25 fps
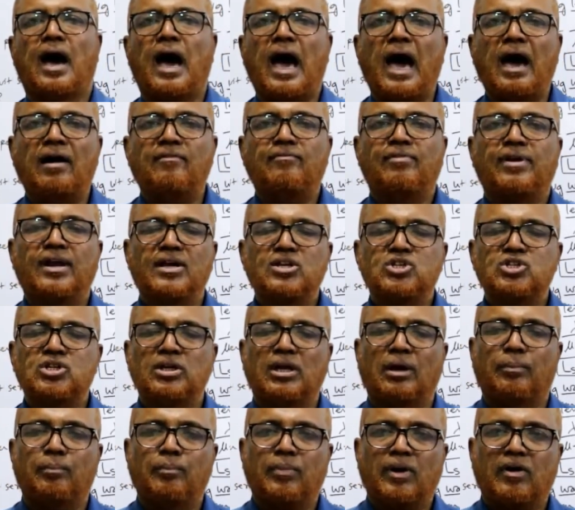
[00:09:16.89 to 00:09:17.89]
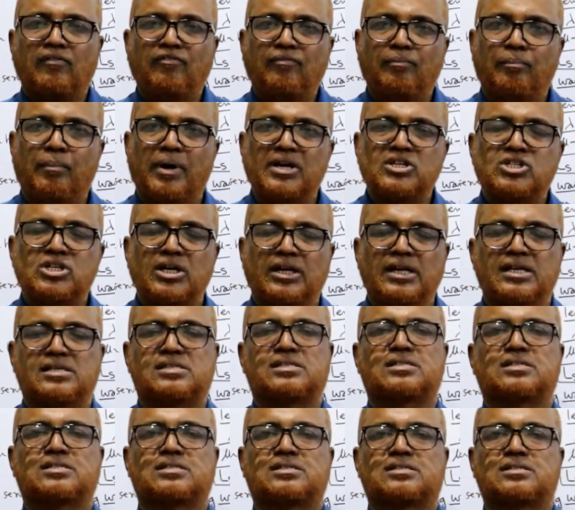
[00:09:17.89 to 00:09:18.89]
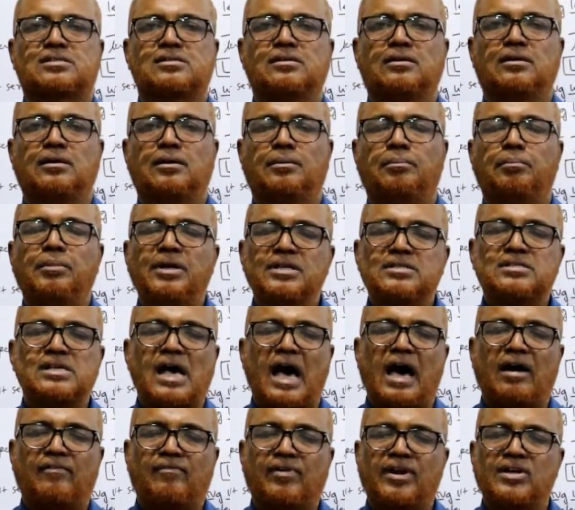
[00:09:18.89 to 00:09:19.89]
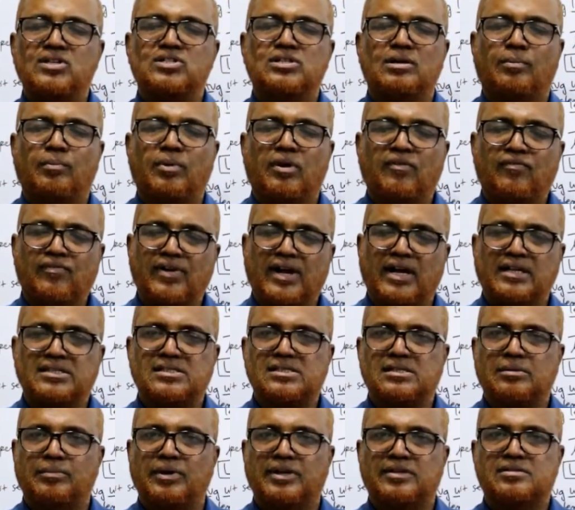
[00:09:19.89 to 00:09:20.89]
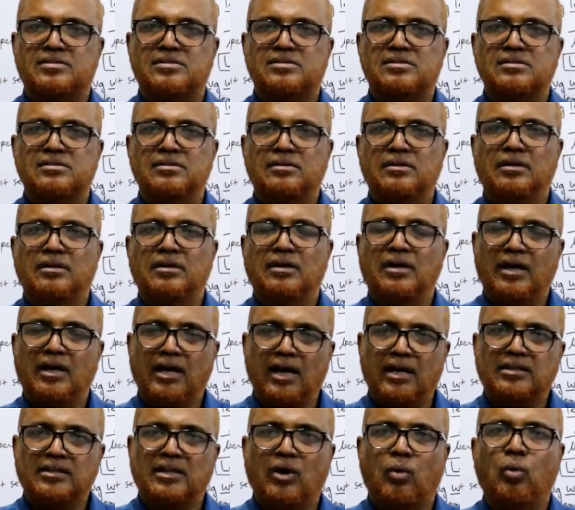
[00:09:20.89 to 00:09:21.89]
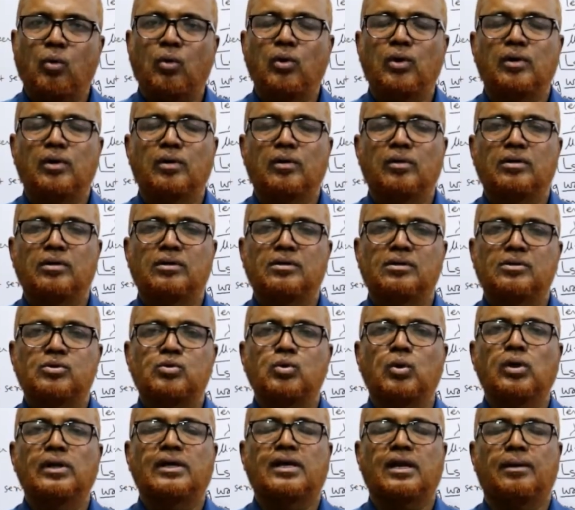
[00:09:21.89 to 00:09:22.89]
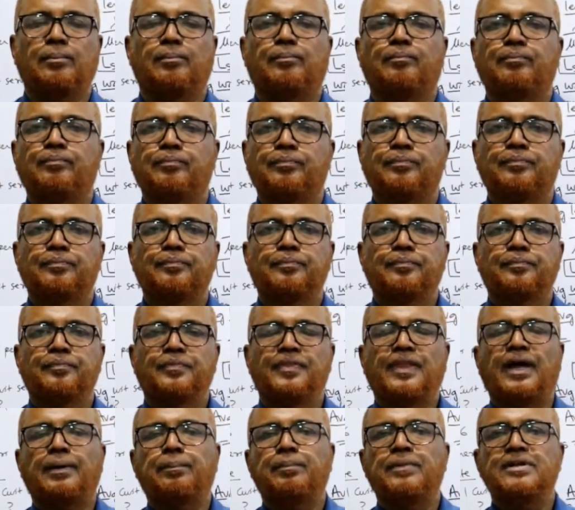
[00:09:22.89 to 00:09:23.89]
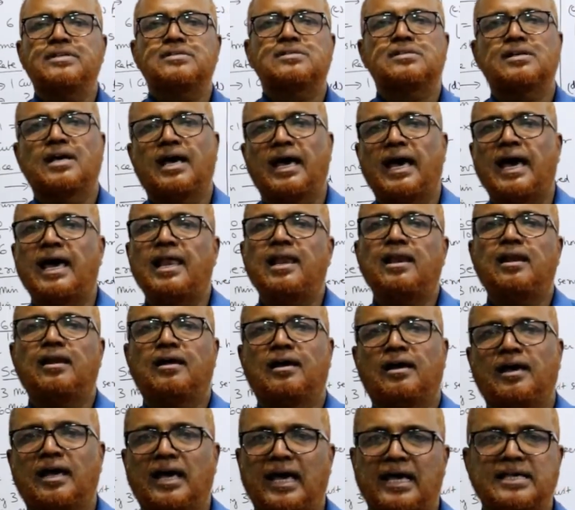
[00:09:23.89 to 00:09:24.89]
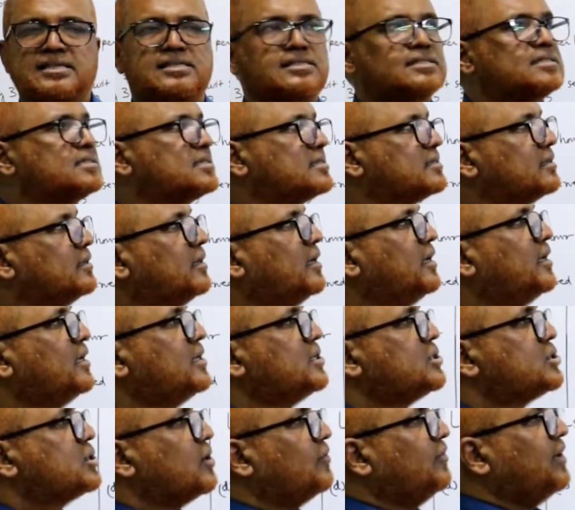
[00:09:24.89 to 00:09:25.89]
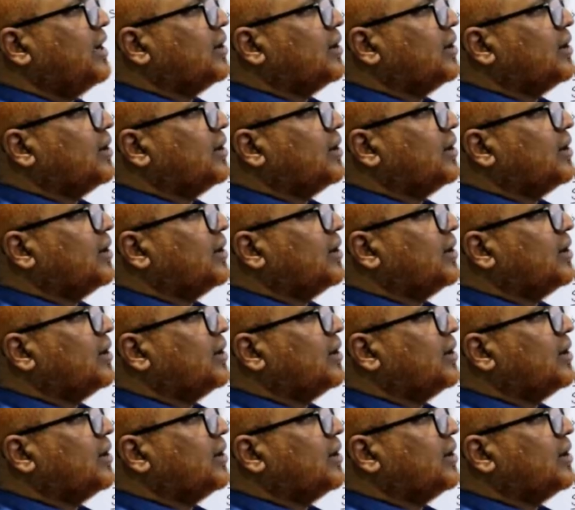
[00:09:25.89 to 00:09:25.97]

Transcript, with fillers: Average number of machinists means average number of customers at the whole tool crib. That means LS. So